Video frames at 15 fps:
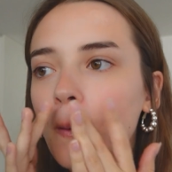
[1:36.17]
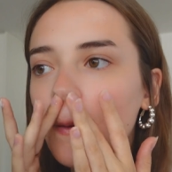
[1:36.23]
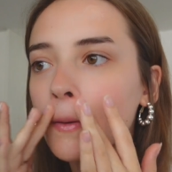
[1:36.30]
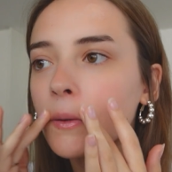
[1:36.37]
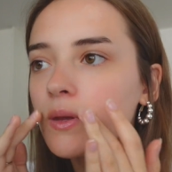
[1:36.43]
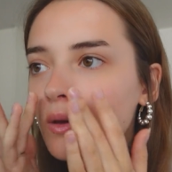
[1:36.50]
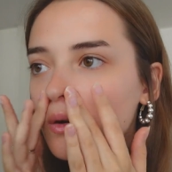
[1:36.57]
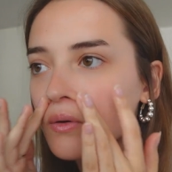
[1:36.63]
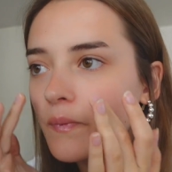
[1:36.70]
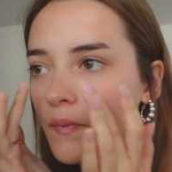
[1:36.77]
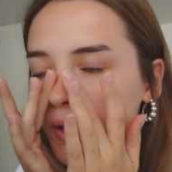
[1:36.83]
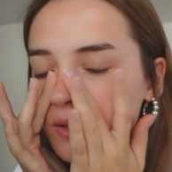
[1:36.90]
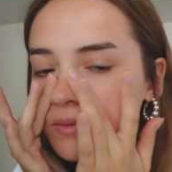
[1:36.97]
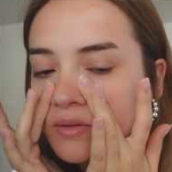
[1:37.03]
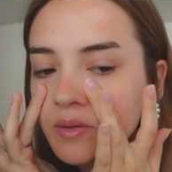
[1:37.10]
So
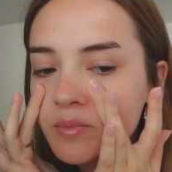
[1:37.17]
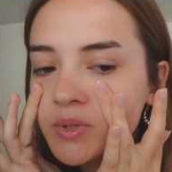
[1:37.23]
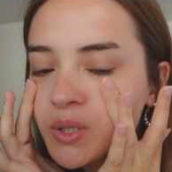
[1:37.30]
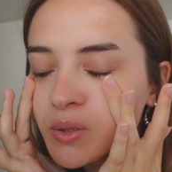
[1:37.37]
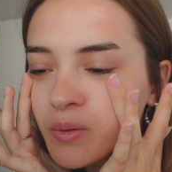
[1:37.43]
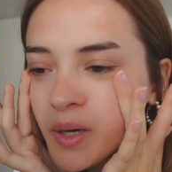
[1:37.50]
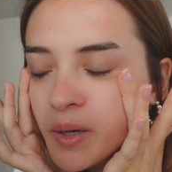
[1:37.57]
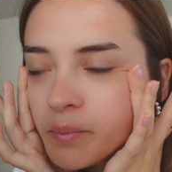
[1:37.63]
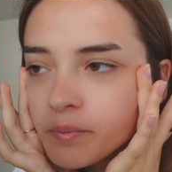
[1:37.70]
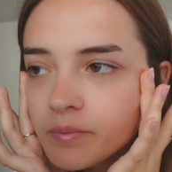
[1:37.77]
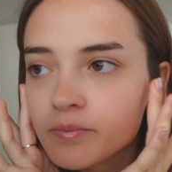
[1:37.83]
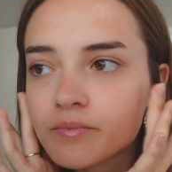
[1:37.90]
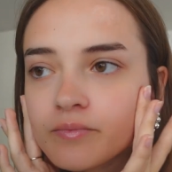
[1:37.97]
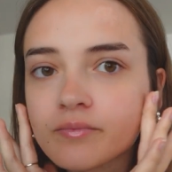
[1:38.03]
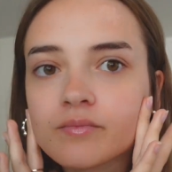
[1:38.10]
that's what I'm doing.
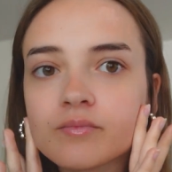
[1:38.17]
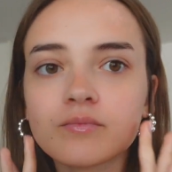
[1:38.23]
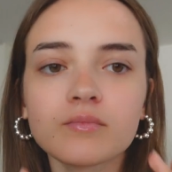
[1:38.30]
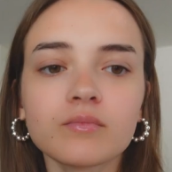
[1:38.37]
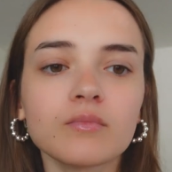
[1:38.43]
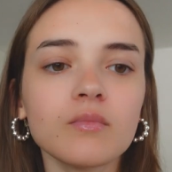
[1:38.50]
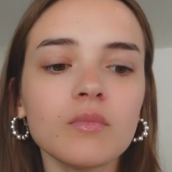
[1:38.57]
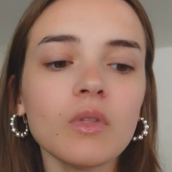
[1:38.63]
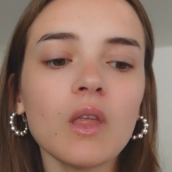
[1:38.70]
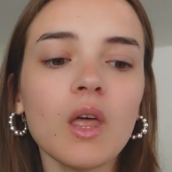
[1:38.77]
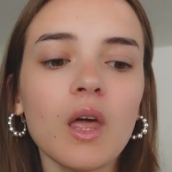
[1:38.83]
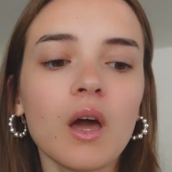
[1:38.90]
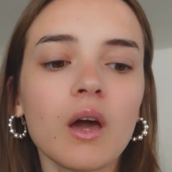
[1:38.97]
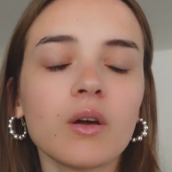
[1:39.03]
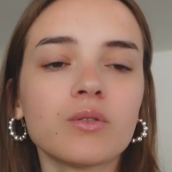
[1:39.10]

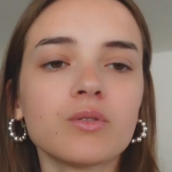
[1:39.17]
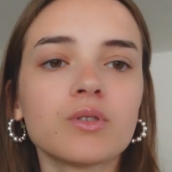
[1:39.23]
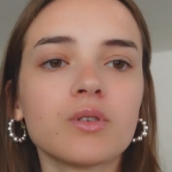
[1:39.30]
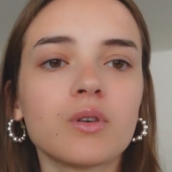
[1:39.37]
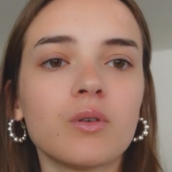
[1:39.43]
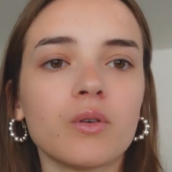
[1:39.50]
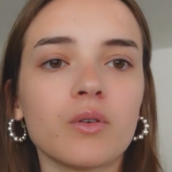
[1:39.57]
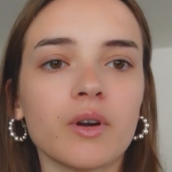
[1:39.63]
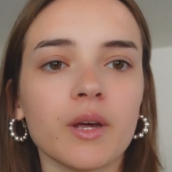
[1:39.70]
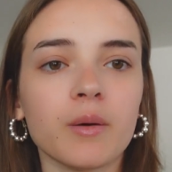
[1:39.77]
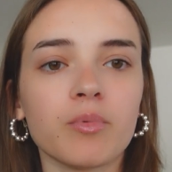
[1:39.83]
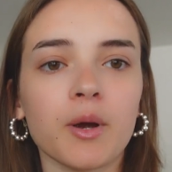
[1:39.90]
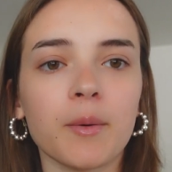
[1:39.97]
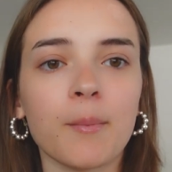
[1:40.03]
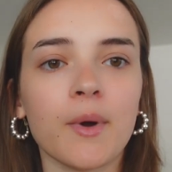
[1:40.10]
I also already
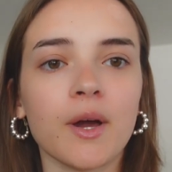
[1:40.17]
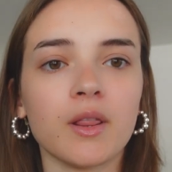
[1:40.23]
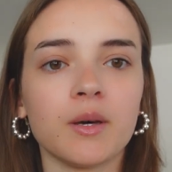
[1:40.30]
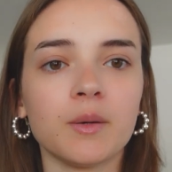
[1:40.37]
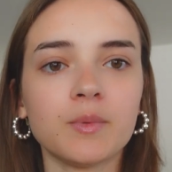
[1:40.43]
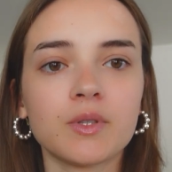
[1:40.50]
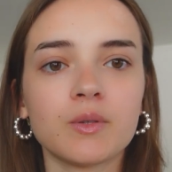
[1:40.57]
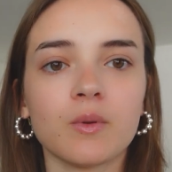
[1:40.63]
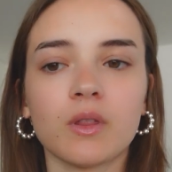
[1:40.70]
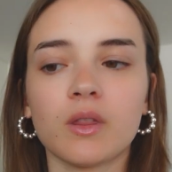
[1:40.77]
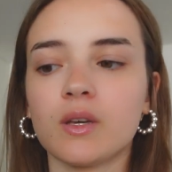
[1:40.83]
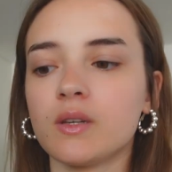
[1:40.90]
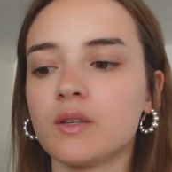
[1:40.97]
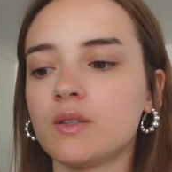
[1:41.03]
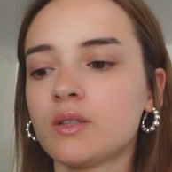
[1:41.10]
prepped my lips with
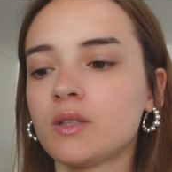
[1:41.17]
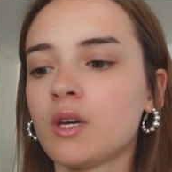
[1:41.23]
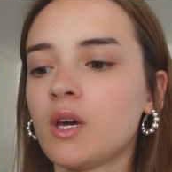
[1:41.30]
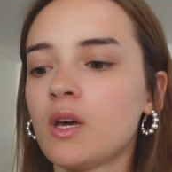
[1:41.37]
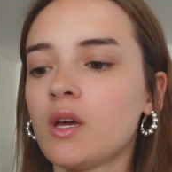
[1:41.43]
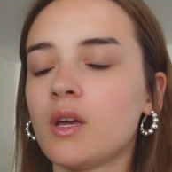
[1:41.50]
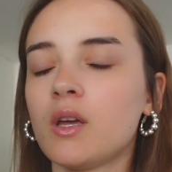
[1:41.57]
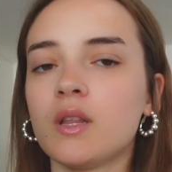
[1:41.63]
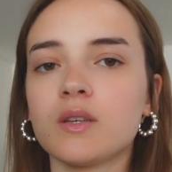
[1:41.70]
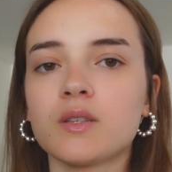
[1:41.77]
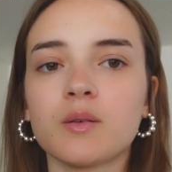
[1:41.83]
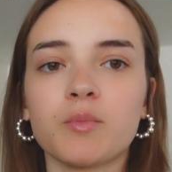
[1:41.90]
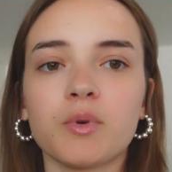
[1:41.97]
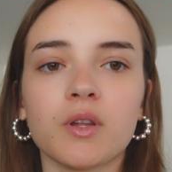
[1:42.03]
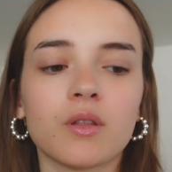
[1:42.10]
this
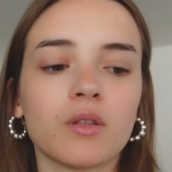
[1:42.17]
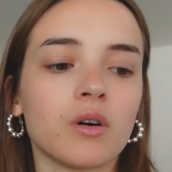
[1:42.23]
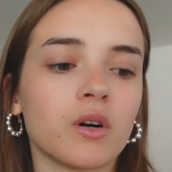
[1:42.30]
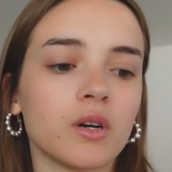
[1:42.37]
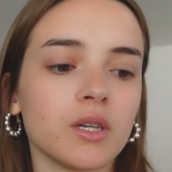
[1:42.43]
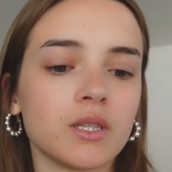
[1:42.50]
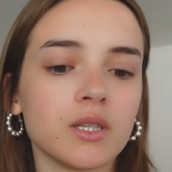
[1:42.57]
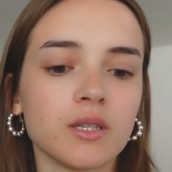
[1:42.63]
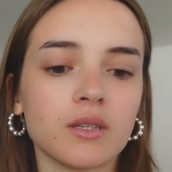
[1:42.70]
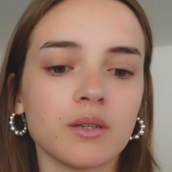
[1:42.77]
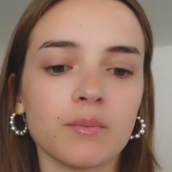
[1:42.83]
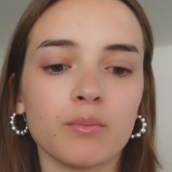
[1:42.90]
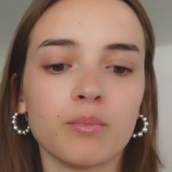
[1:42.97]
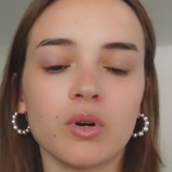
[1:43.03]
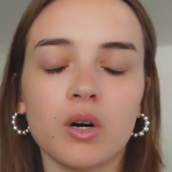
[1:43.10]
Elizabeth
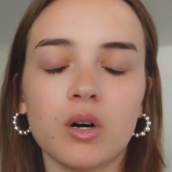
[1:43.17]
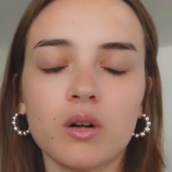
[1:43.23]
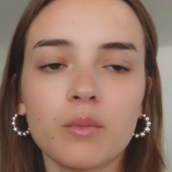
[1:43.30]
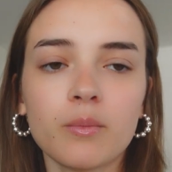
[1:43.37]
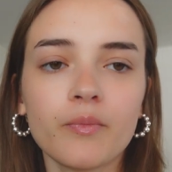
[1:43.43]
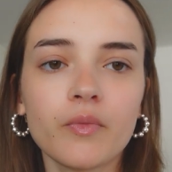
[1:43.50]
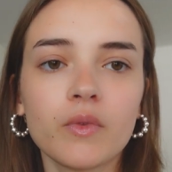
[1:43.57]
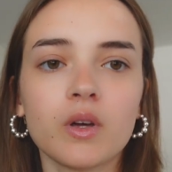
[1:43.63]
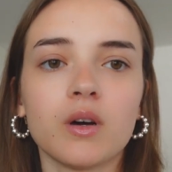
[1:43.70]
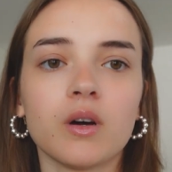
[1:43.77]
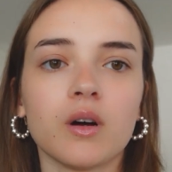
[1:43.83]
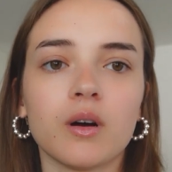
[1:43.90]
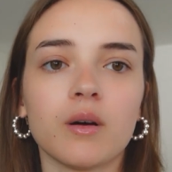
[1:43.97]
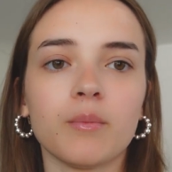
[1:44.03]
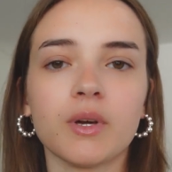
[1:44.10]
Arden balm
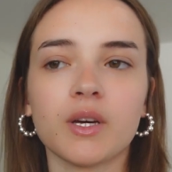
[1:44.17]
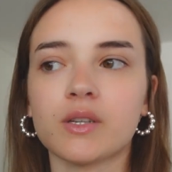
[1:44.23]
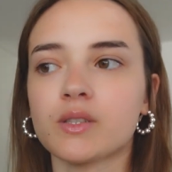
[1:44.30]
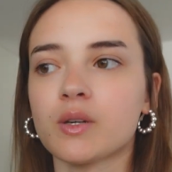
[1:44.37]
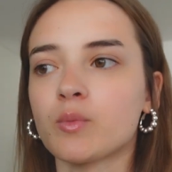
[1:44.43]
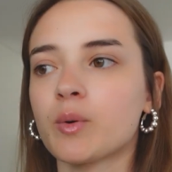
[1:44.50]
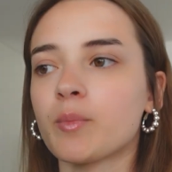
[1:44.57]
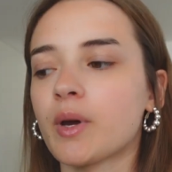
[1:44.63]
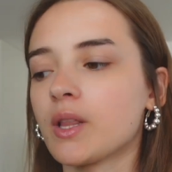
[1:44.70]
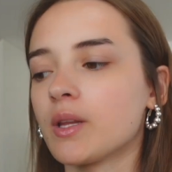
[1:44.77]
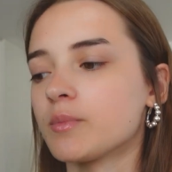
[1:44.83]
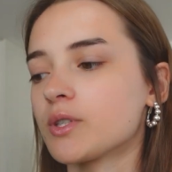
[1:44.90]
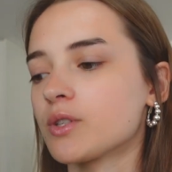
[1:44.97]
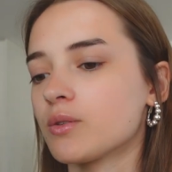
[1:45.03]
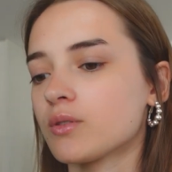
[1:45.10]
because I want my
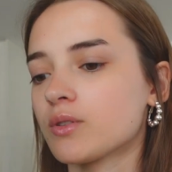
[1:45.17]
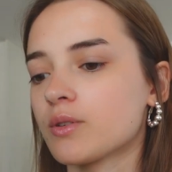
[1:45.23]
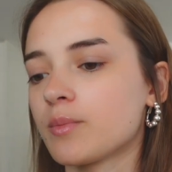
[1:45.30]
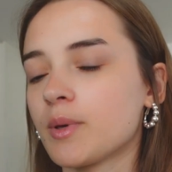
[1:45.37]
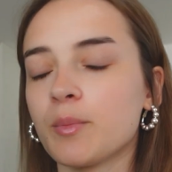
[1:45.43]
lips to also be